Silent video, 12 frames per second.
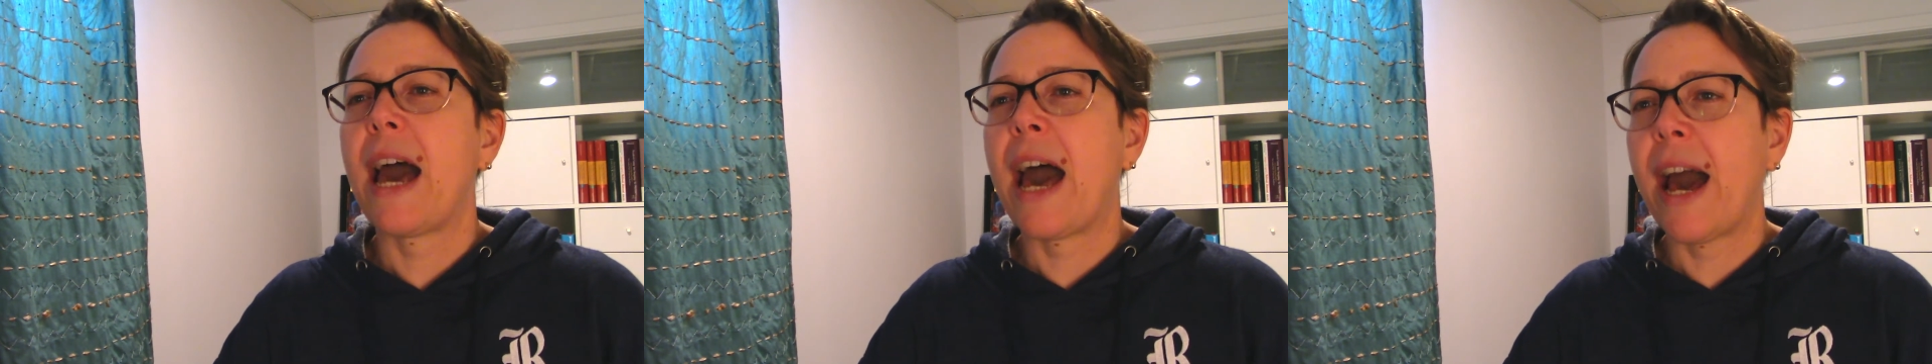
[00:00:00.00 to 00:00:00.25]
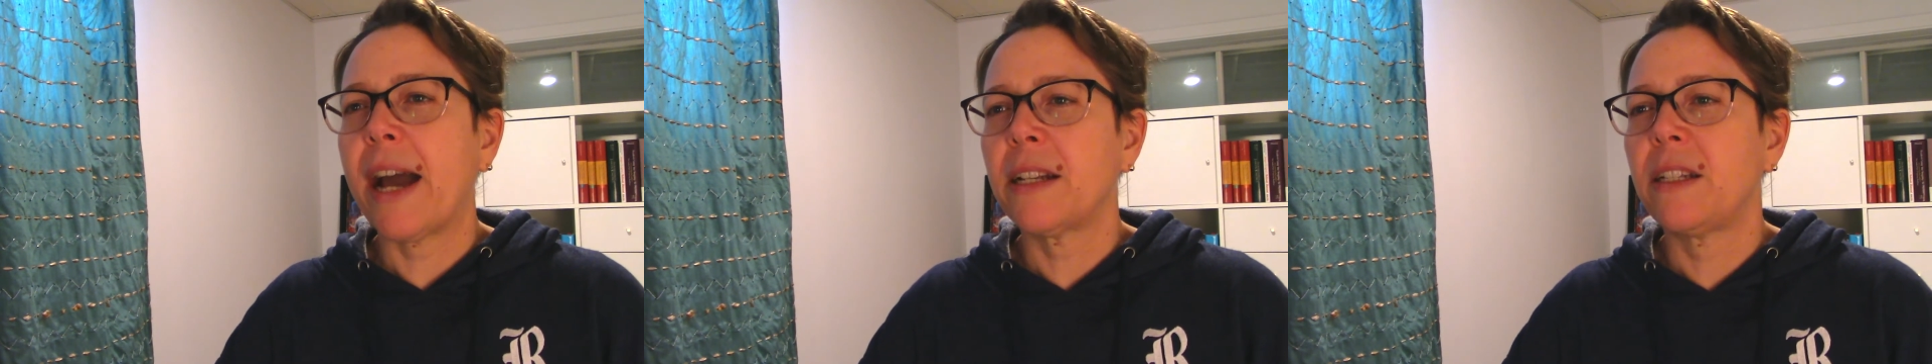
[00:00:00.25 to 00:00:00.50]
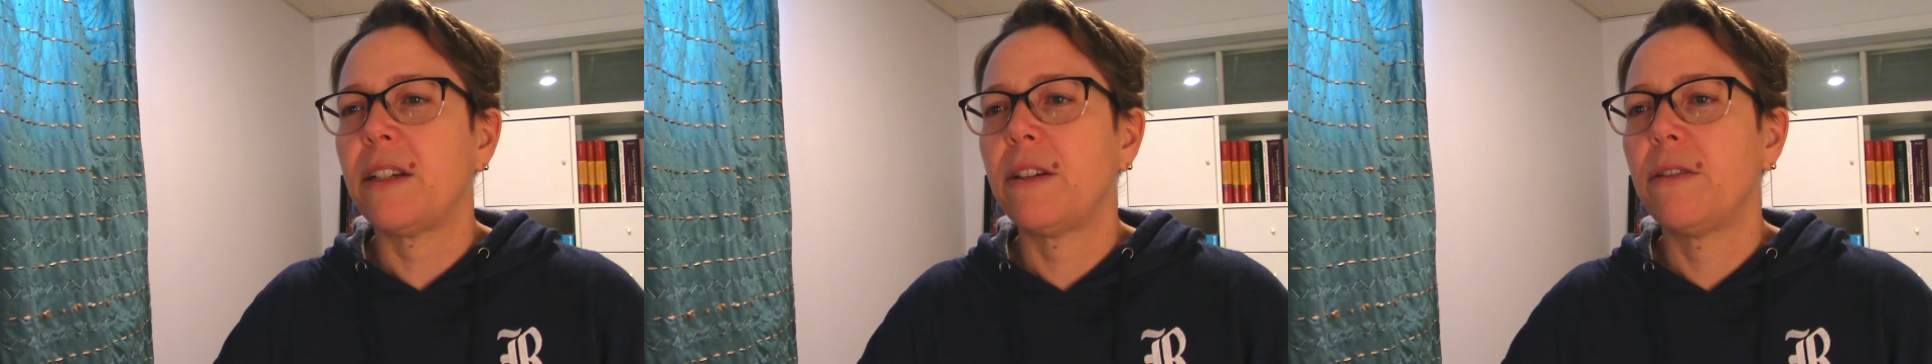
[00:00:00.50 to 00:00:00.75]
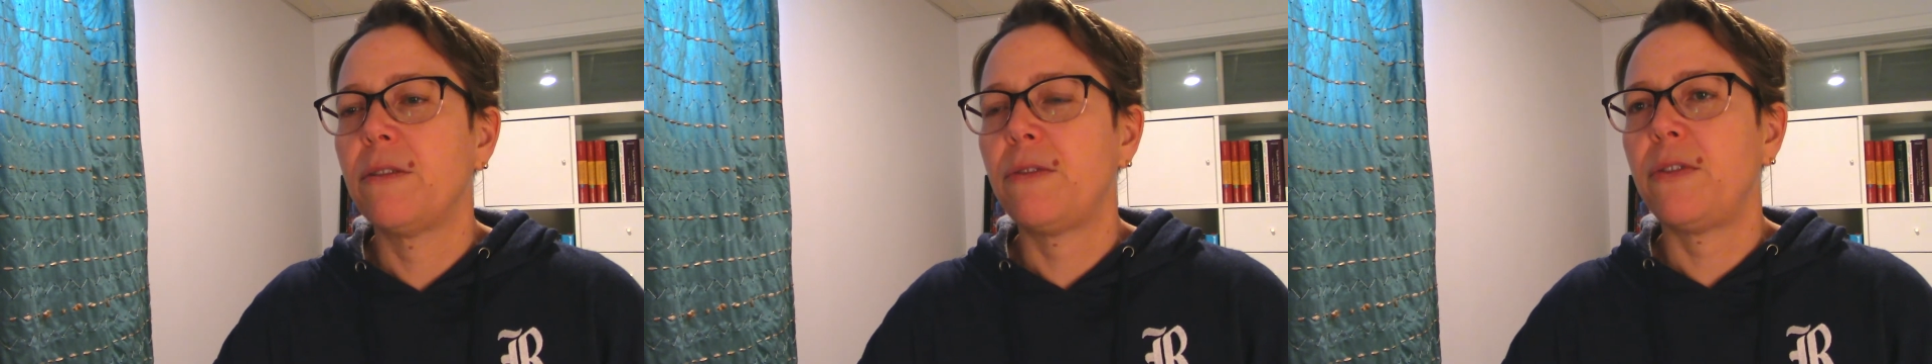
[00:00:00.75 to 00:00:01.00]

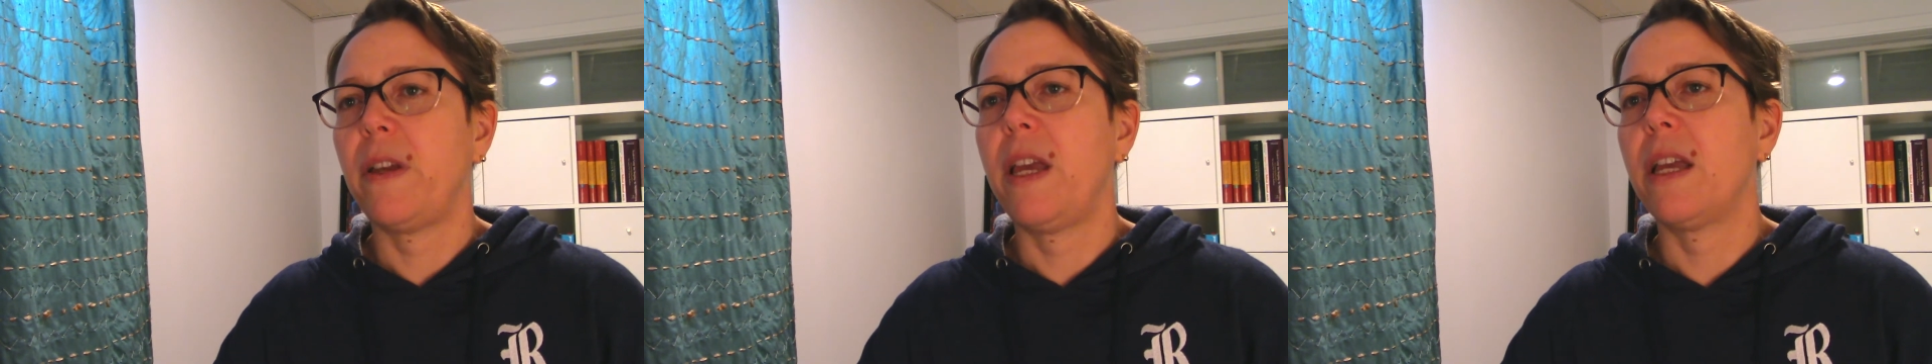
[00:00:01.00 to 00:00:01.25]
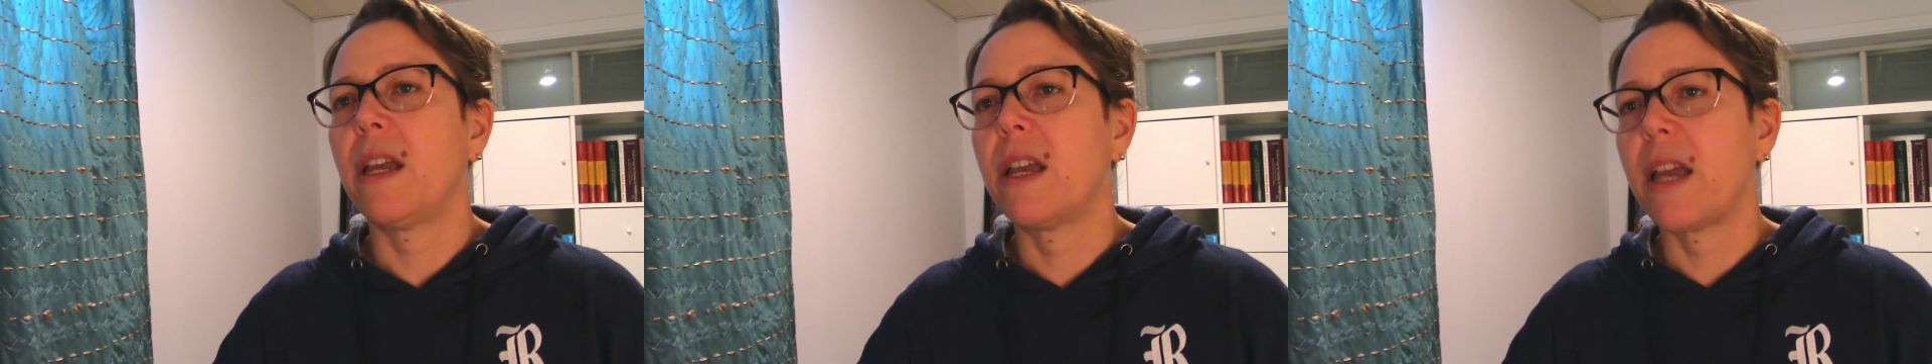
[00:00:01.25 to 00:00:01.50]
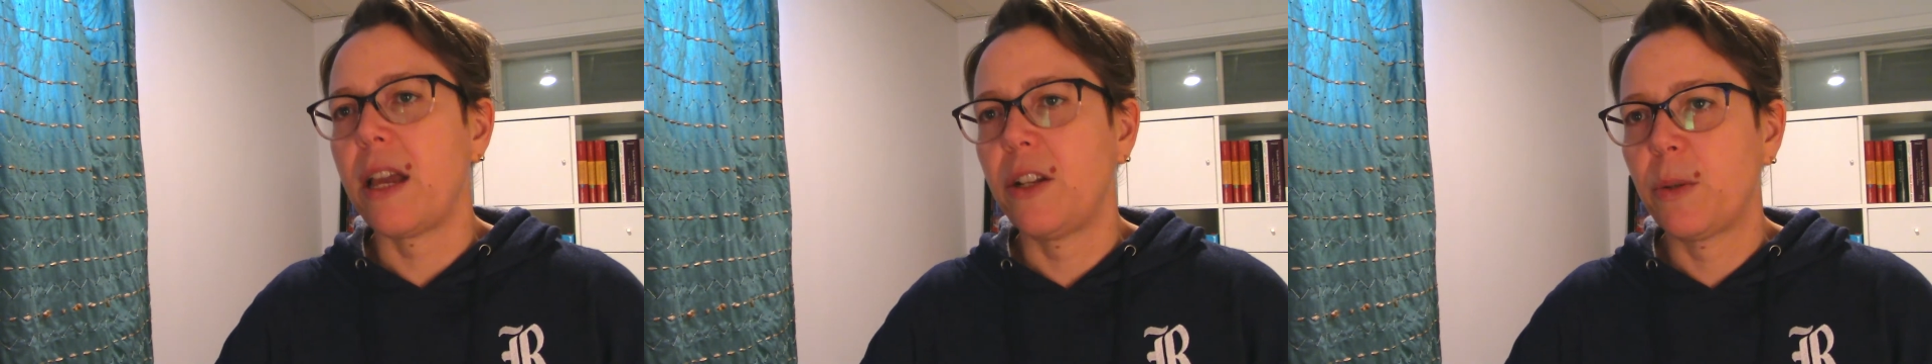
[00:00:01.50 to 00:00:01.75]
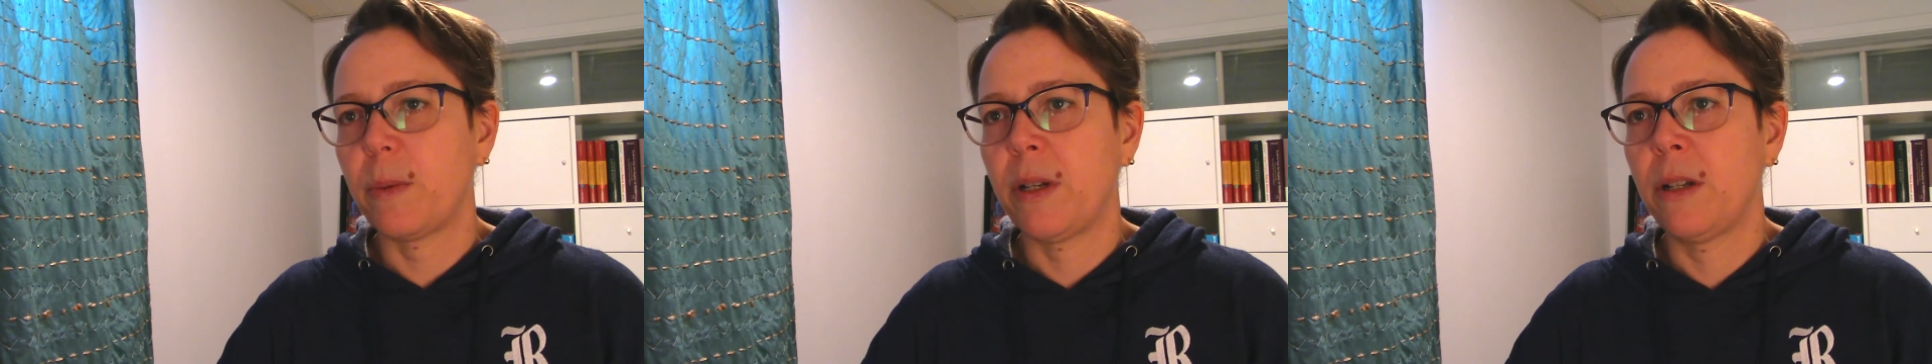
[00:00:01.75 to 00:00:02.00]
active
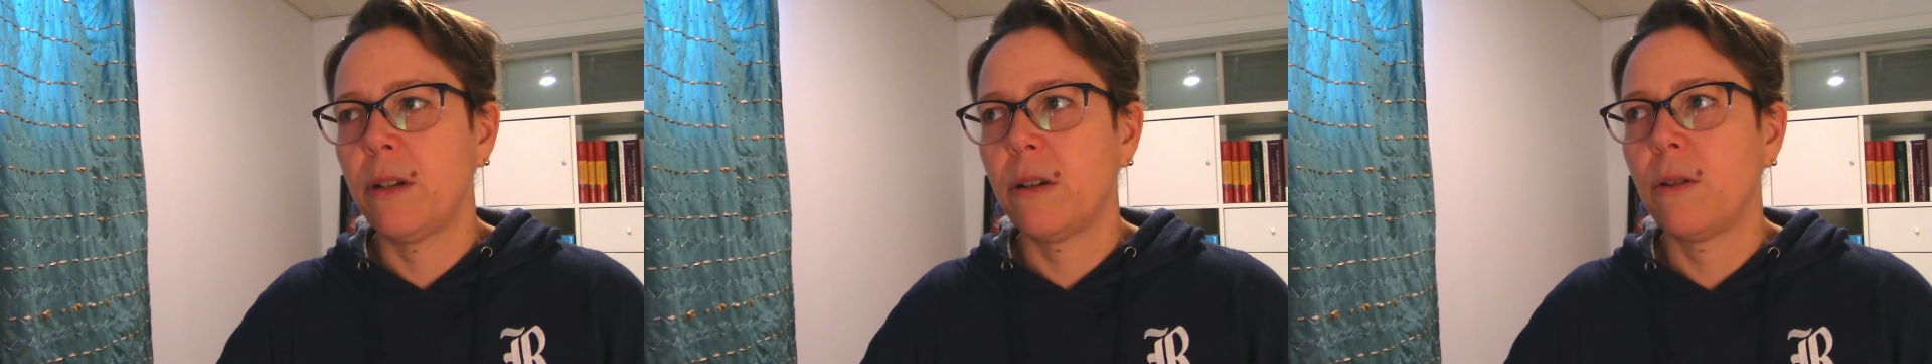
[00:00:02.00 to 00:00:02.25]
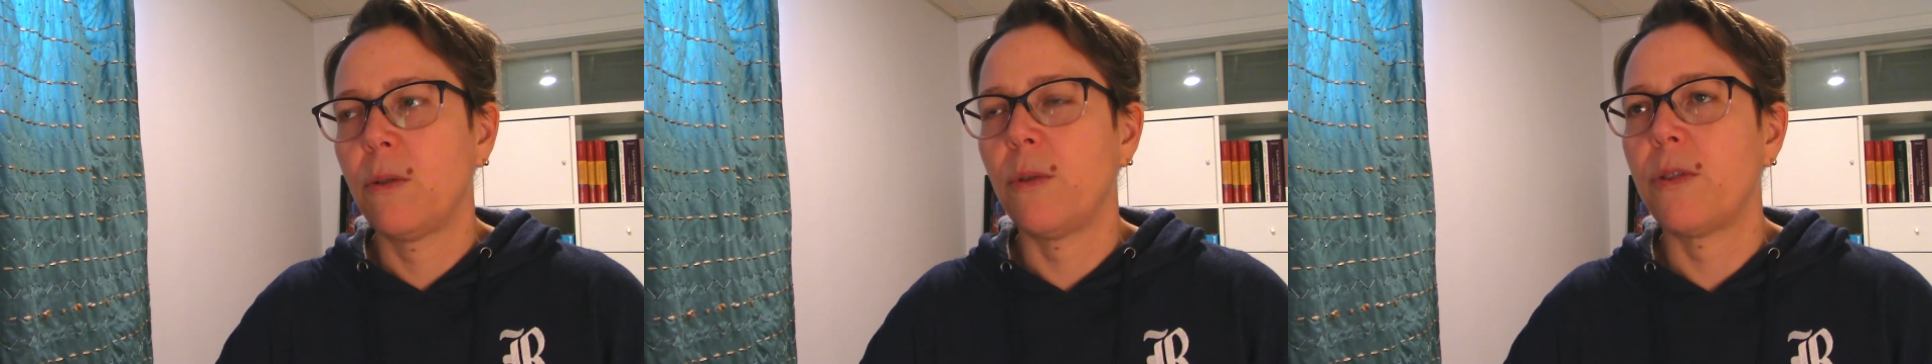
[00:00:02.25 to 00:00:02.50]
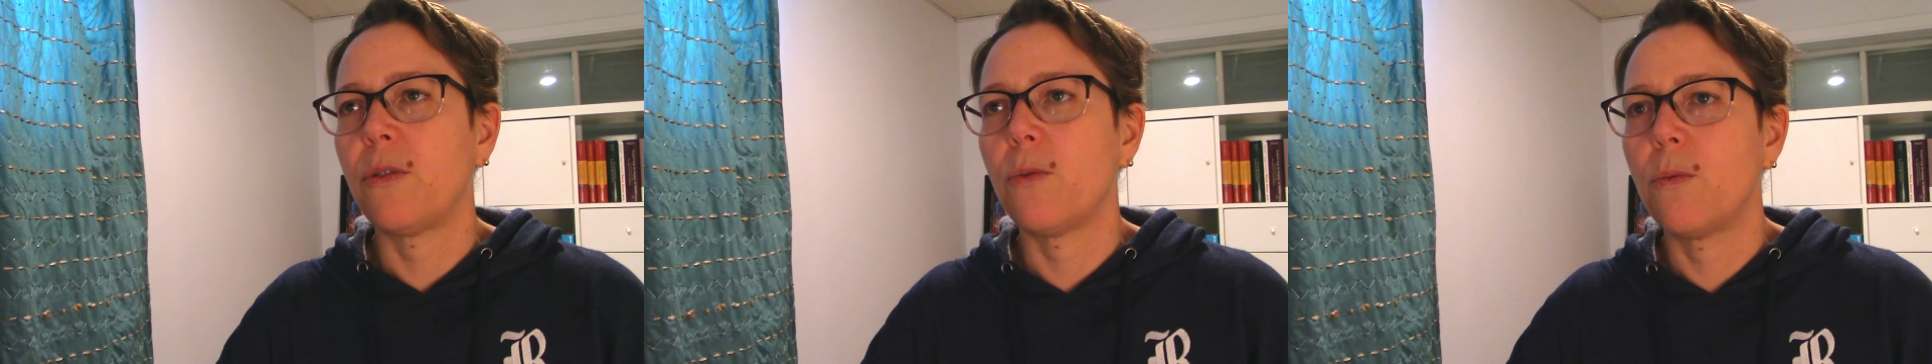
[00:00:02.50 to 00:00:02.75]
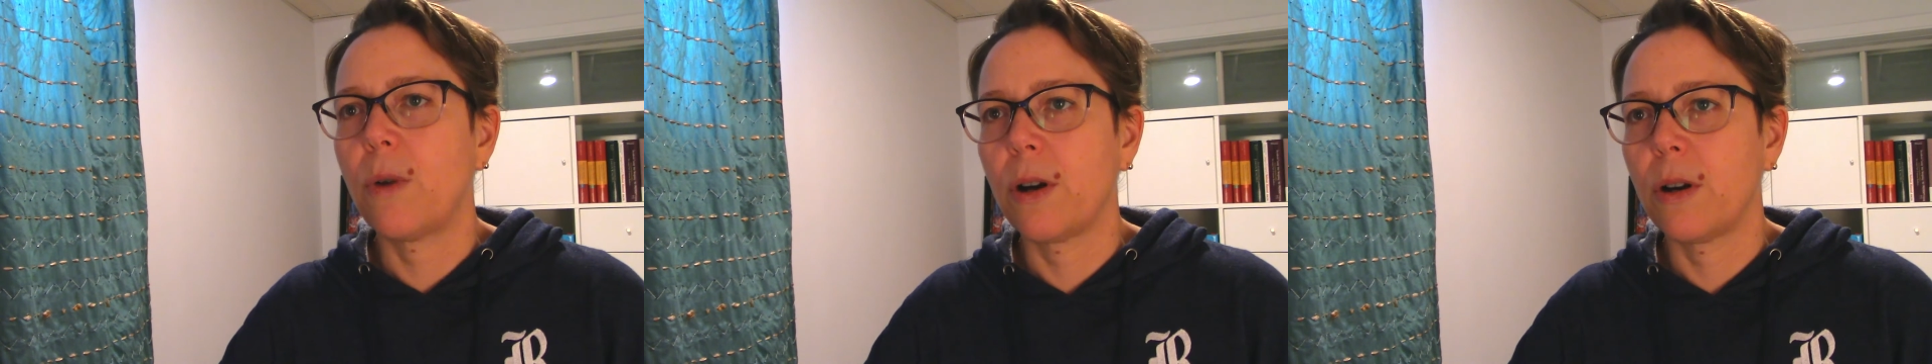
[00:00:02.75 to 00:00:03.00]
engagement with the
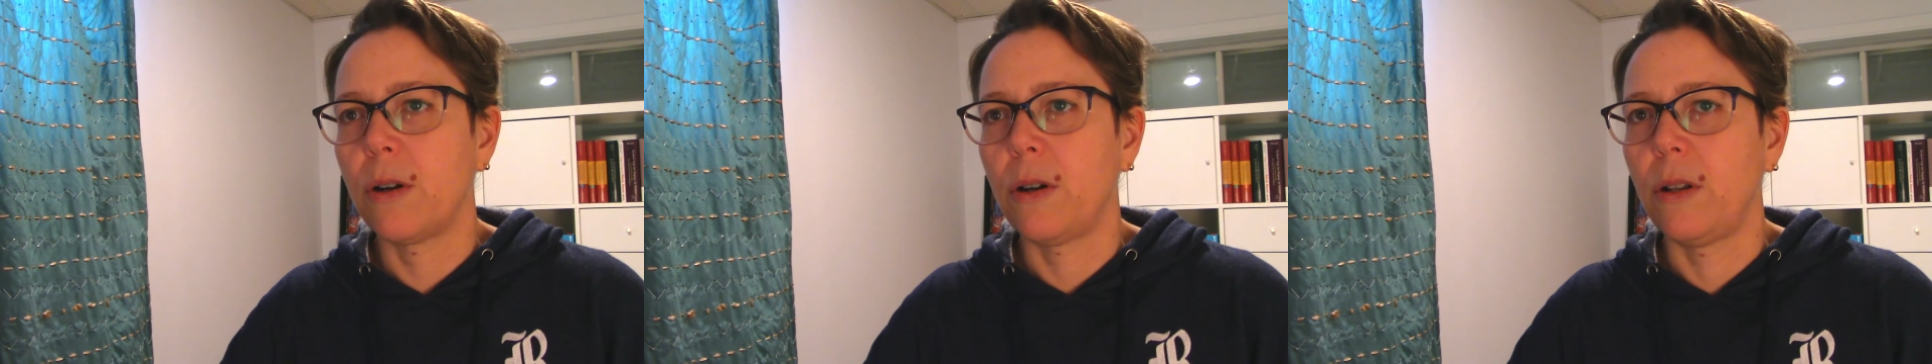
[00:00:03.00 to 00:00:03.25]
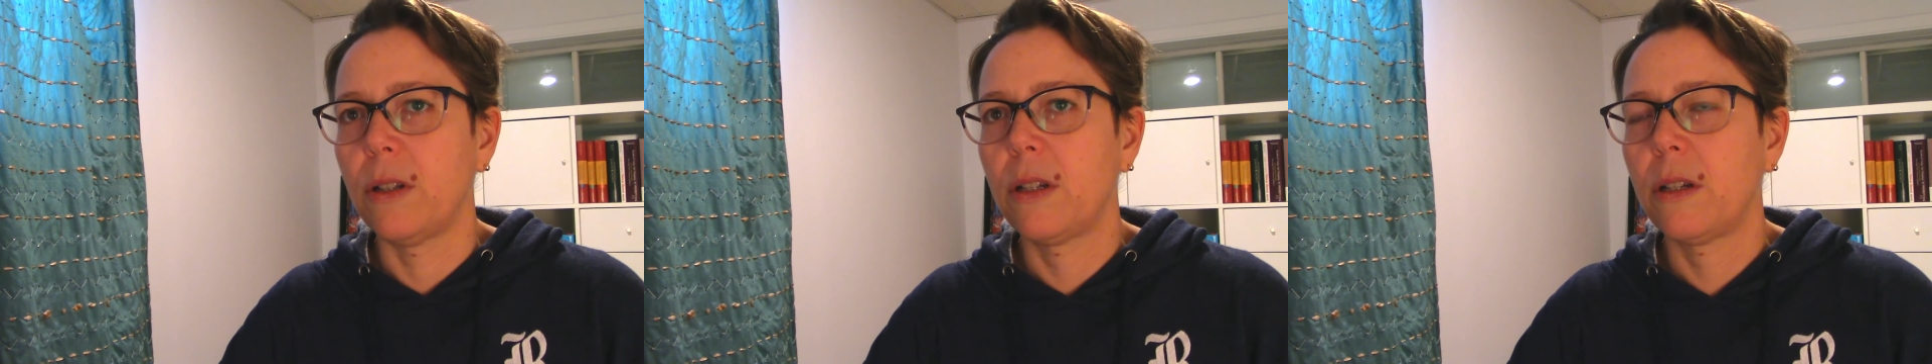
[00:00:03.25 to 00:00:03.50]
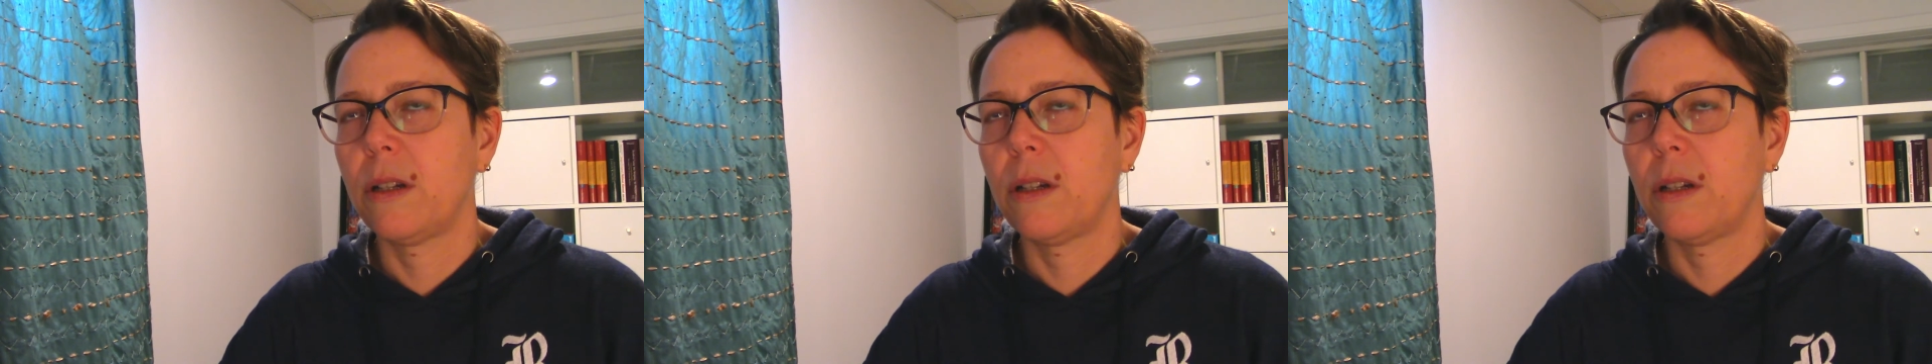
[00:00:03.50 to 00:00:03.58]
world